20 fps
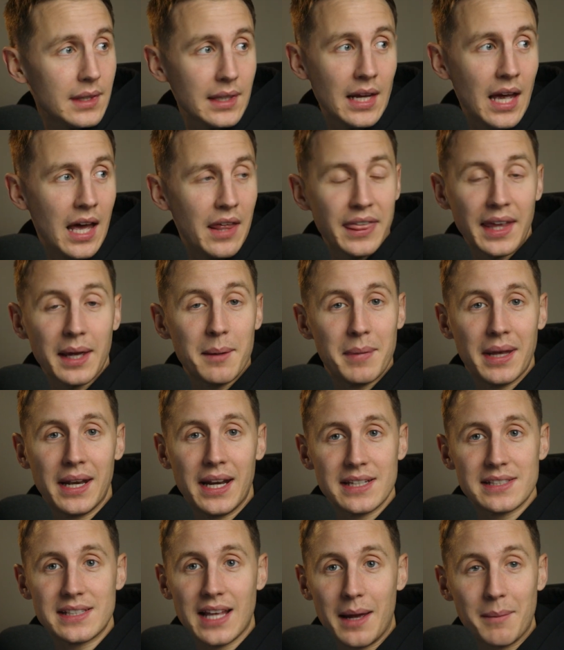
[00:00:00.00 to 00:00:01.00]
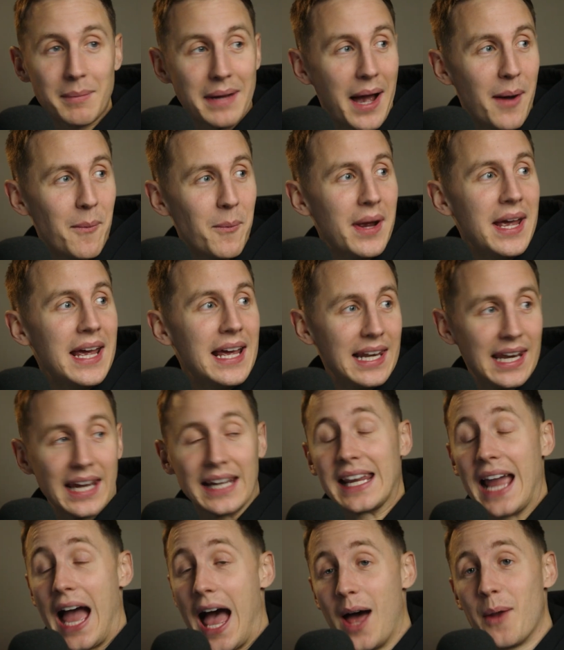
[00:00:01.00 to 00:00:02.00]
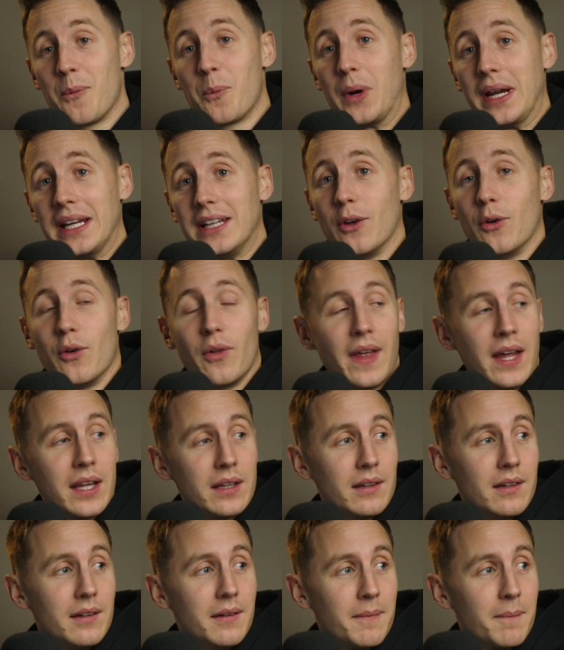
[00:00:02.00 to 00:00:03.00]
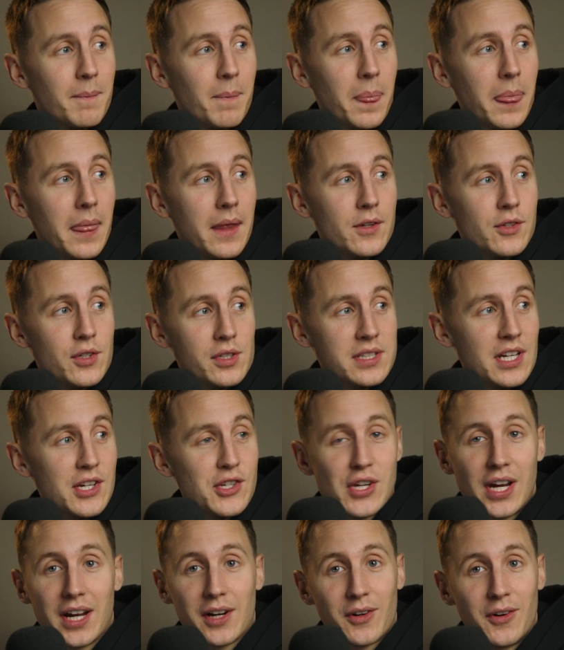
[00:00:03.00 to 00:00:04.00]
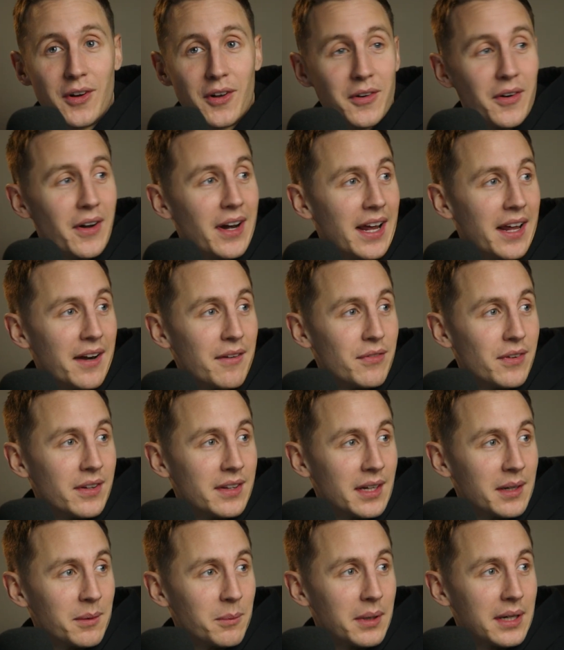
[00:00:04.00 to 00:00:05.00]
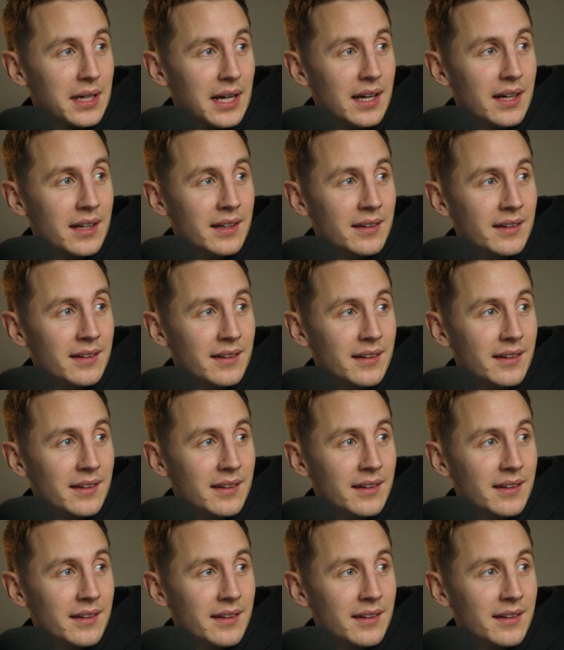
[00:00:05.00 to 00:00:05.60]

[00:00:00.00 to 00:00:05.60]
I think it'd be a nice time. Can we do that? Just like shake or nod your head if you think we can.